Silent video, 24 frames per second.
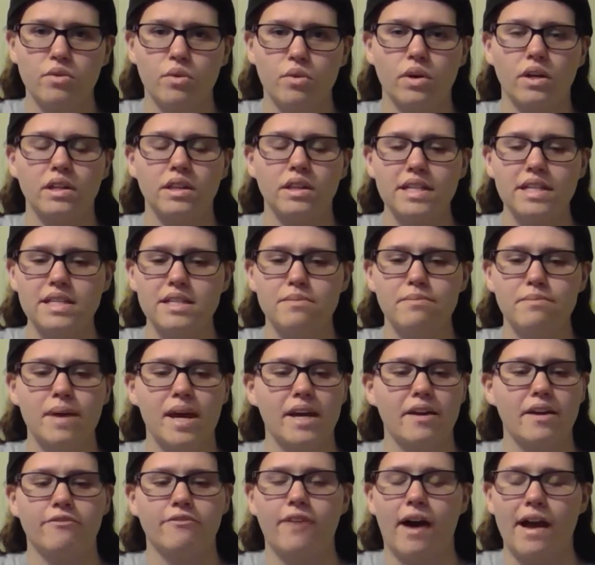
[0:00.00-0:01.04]
or at least
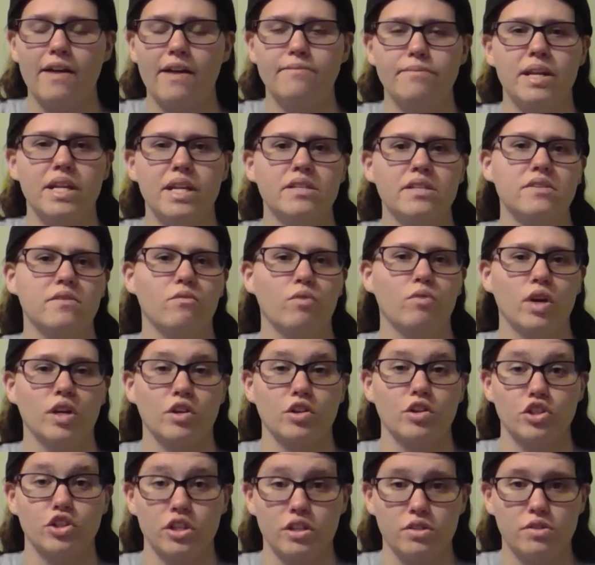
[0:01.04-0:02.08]
make 5 minutes of where
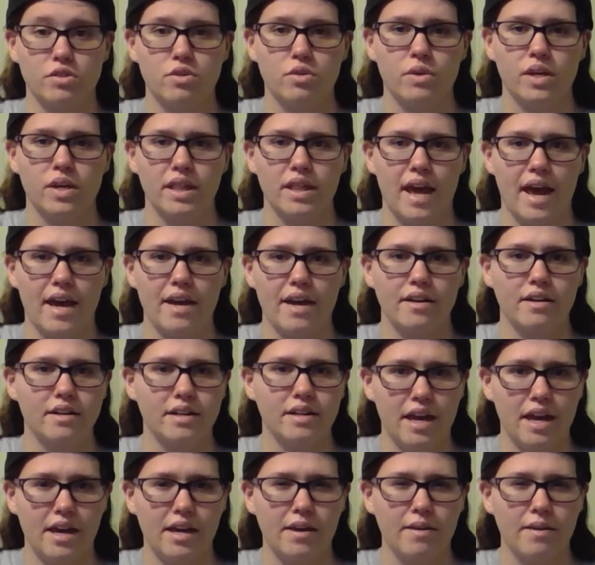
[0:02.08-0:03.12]
you're just doing that a
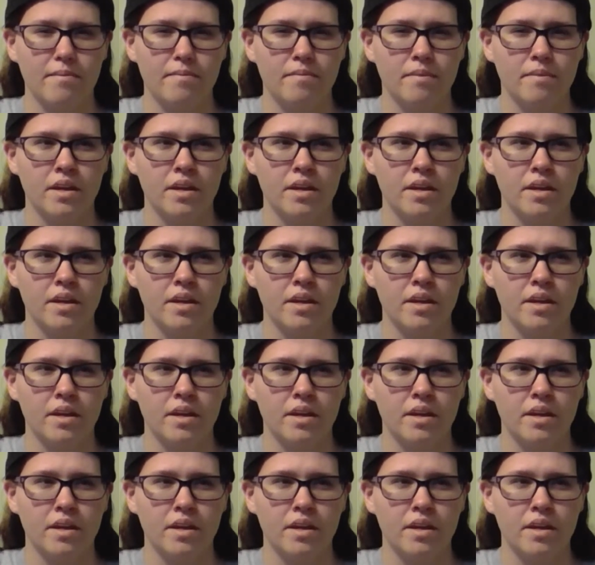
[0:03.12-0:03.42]
day,